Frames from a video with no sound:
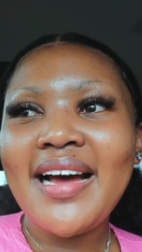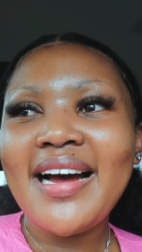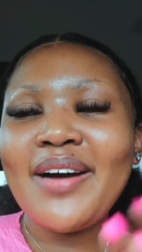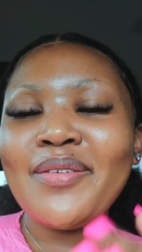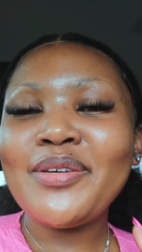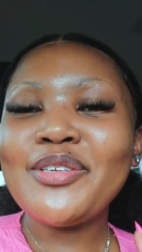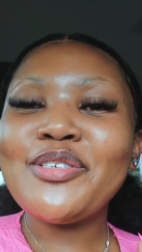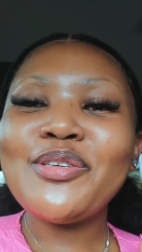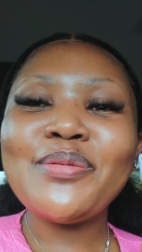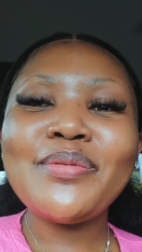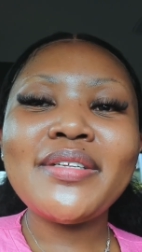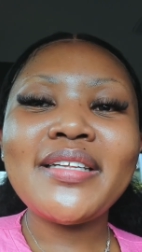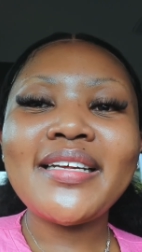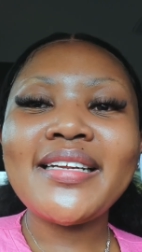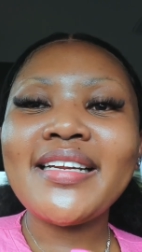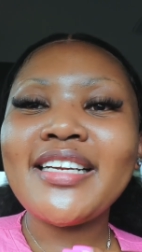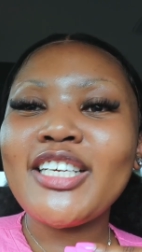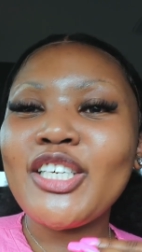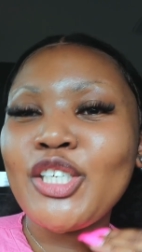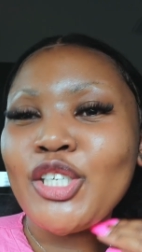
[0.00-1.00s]
I want to be
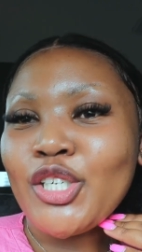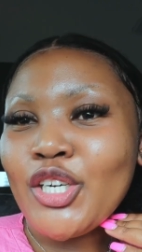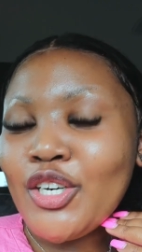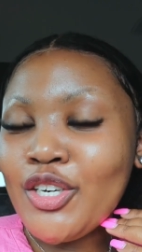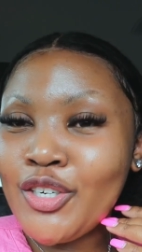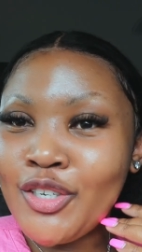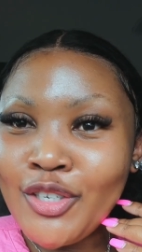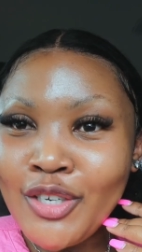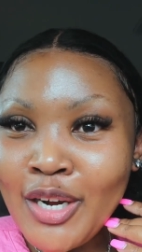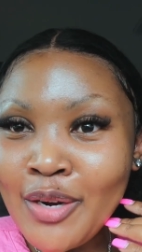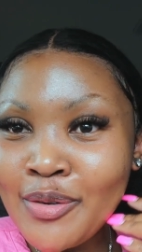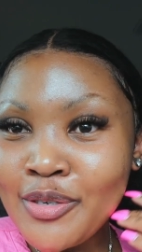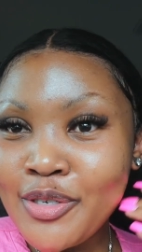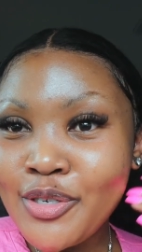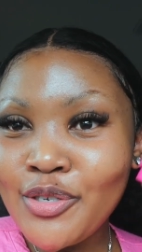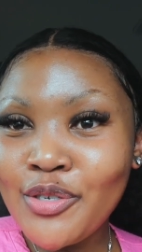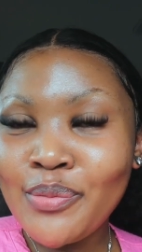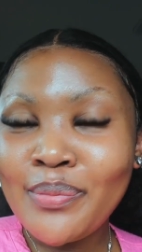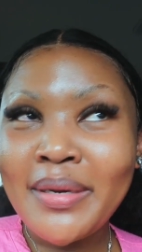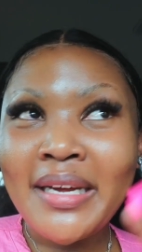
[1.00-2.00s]
that lash girl. I want to
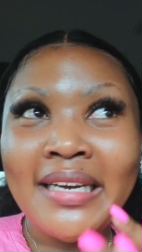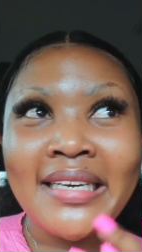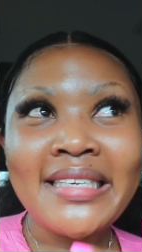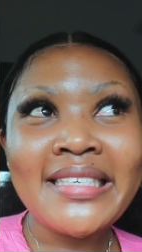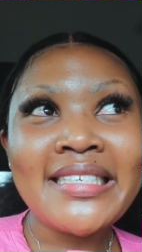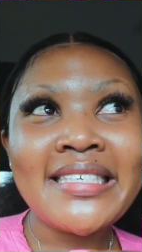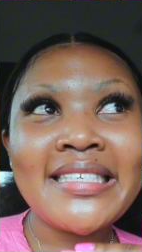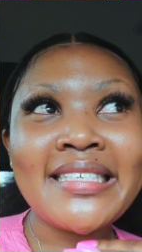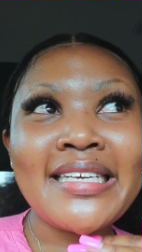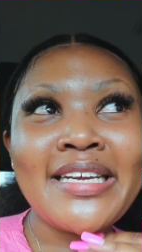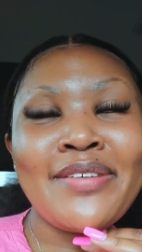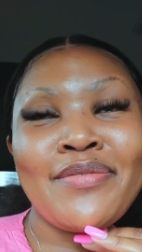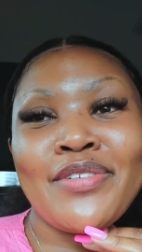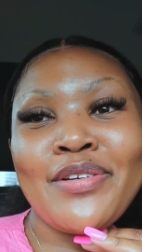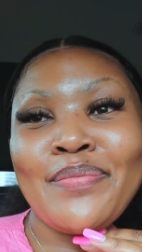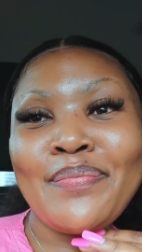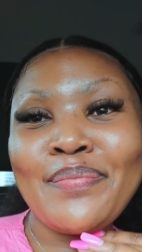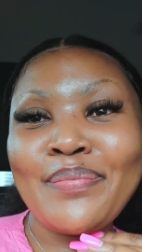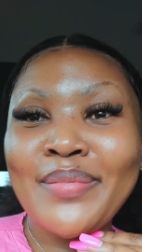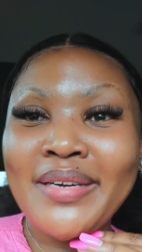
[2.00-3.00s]
do my lashes every
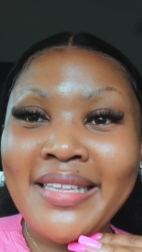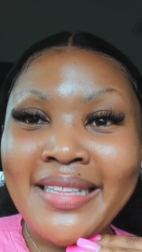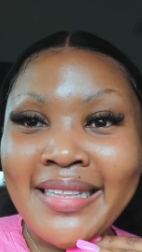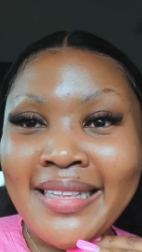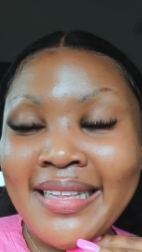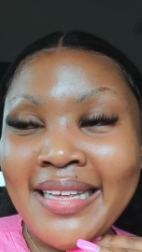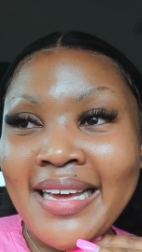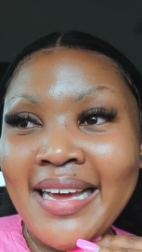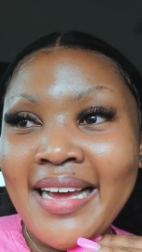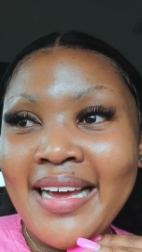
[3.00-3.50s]
month.